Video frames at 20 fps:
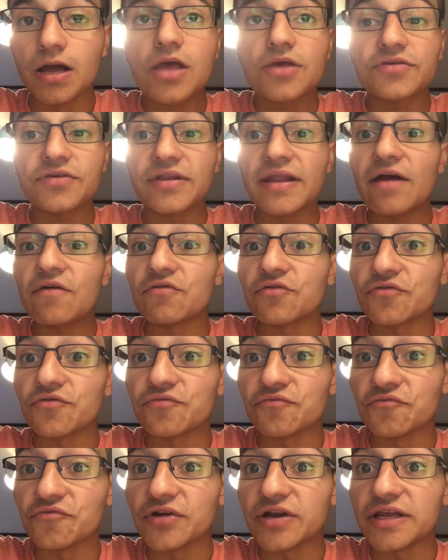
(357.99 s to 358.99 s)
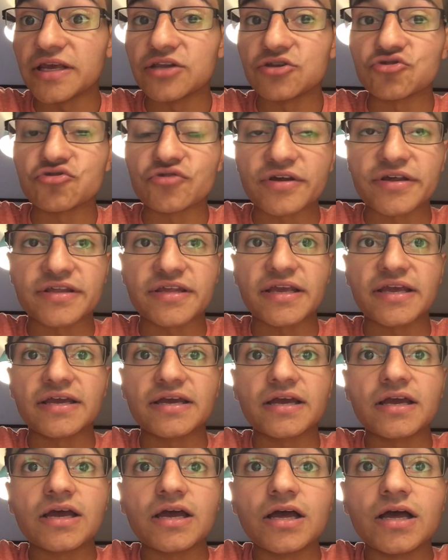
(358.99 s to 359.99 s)
So that was really
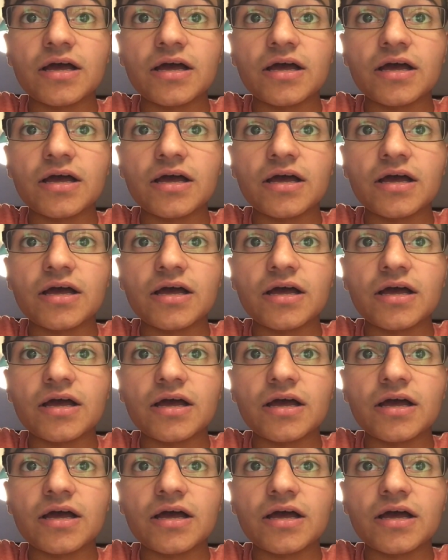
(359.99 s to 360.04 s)
interesting.